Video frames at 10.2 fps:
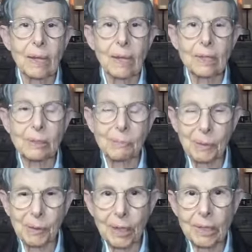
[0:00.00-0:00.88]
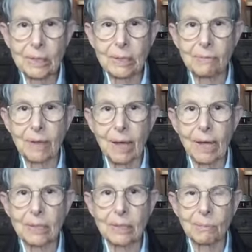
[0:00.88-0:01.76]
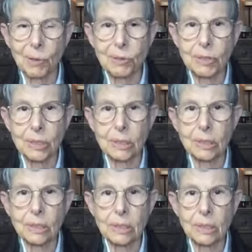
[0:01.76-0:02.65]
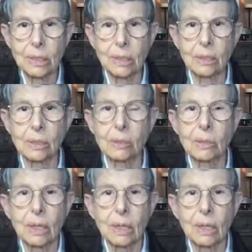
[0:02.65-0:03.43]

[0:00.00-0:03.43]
experience of that emotion is